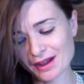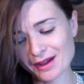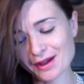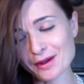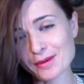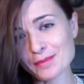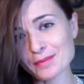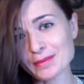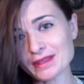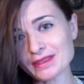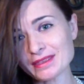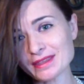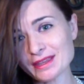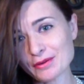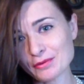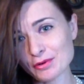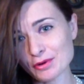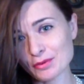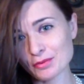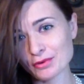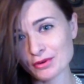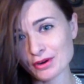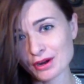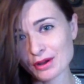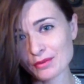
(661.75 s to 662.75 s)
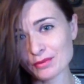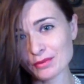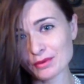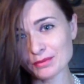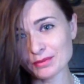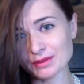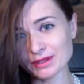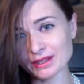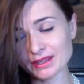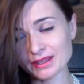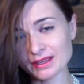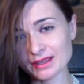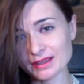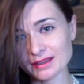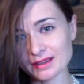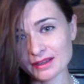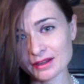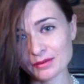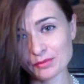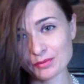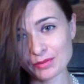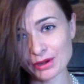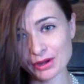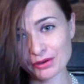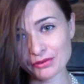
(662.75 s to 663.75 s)
and they were probably
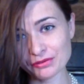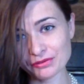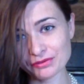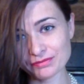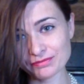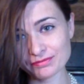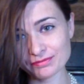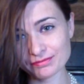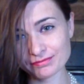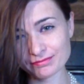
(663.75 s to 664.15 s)
about